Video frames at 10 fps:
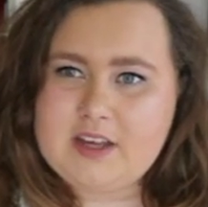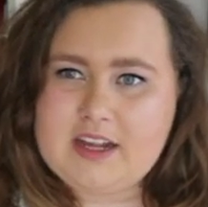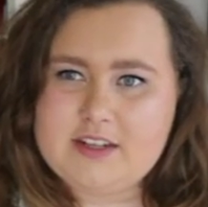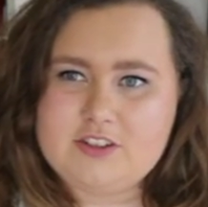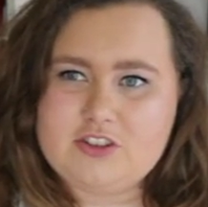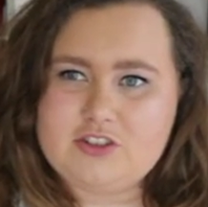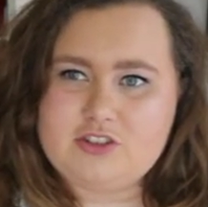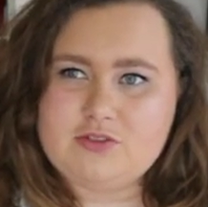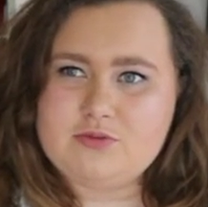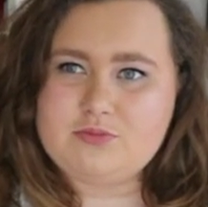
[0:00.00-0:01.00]
and
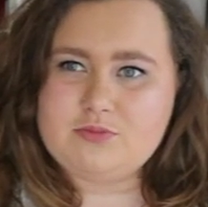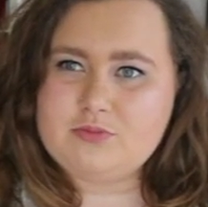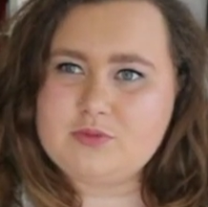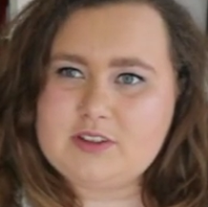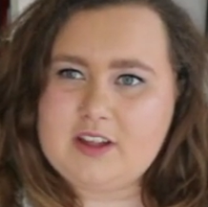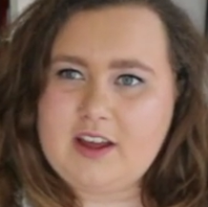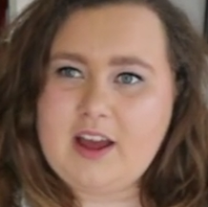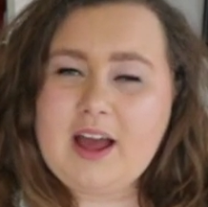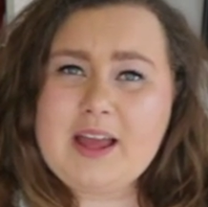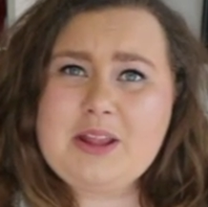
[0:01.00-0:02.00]
it's like,
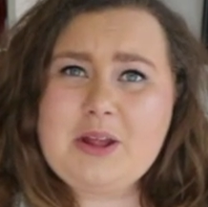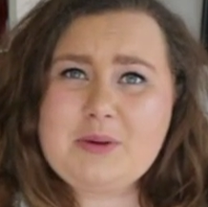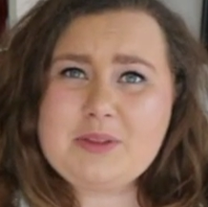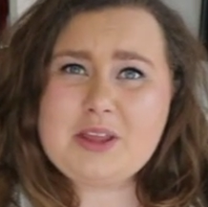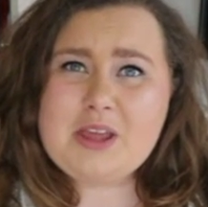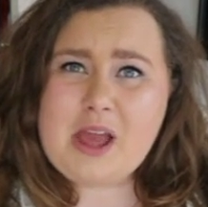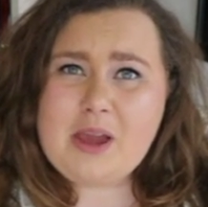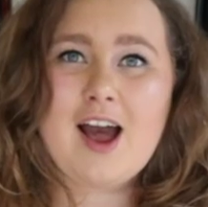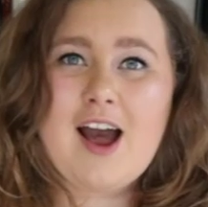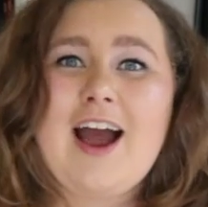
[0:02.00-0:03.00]
I don't know what to do.